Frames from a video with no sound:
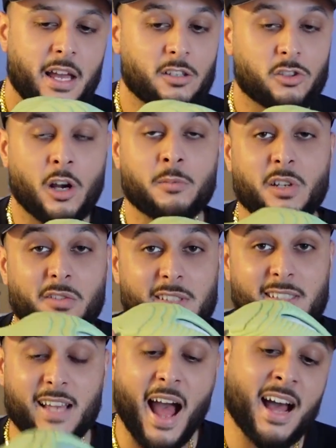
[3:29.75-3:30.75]
In terms of
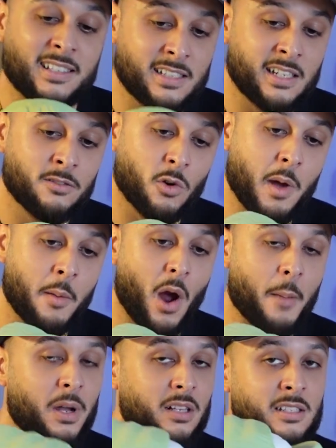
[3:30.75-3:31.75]
sizing,
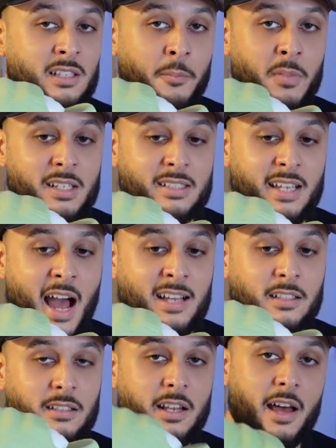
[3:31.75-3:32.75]
remember I picked these up in a
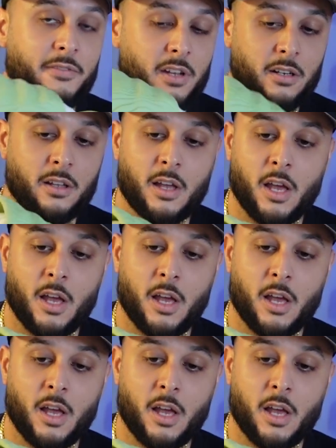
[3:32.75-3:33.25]
size 11.